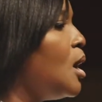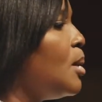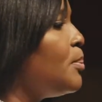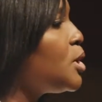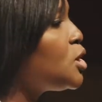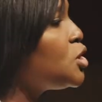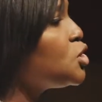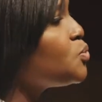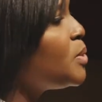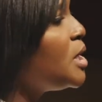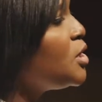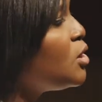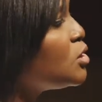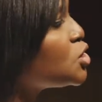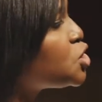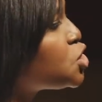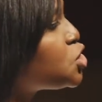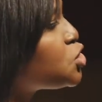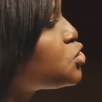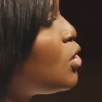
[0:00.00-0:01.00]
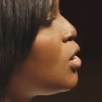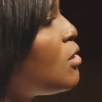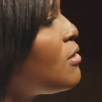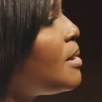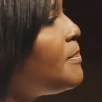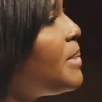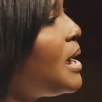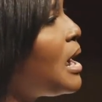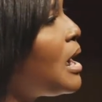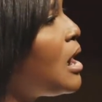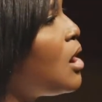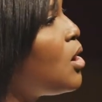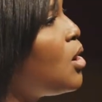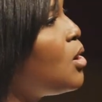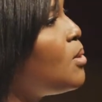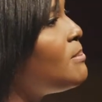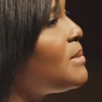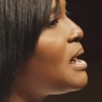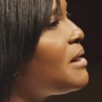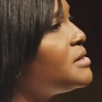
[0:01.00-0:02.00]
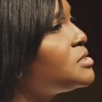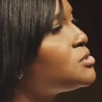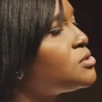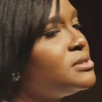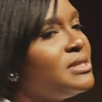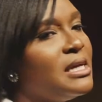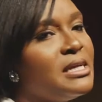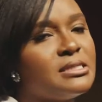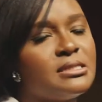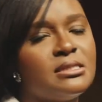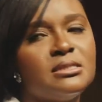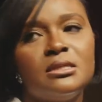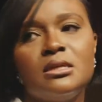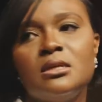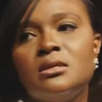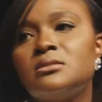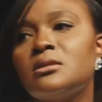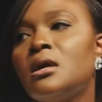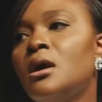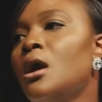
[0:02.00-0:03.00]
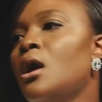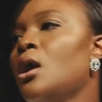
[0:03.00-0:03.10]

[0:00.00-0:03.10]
Because we're not sure about our own marital destinies,